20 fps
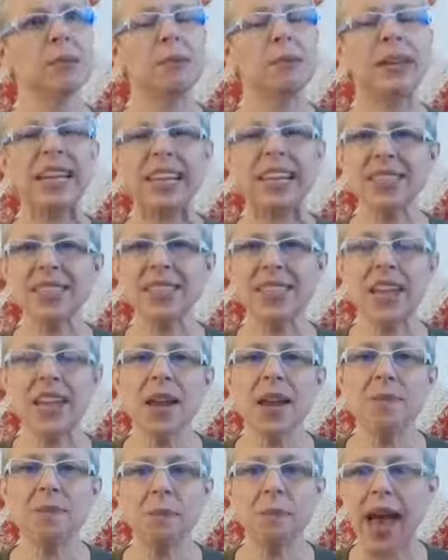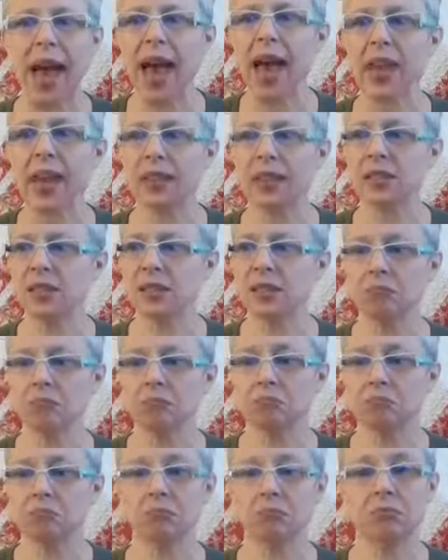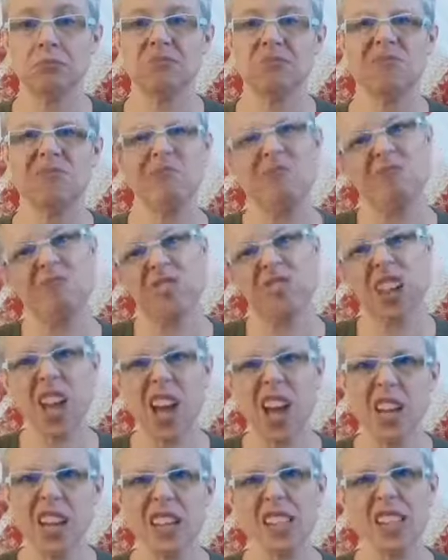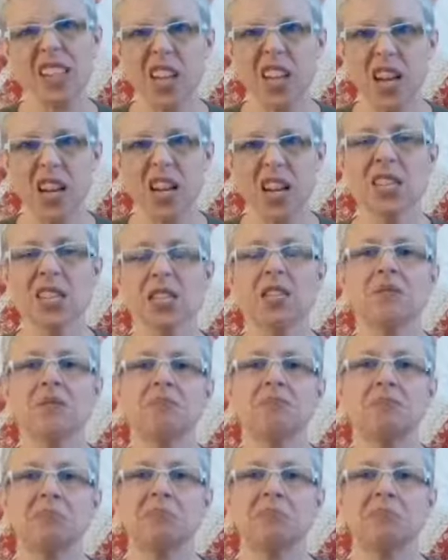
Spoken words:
But inside mad is kind of ticked,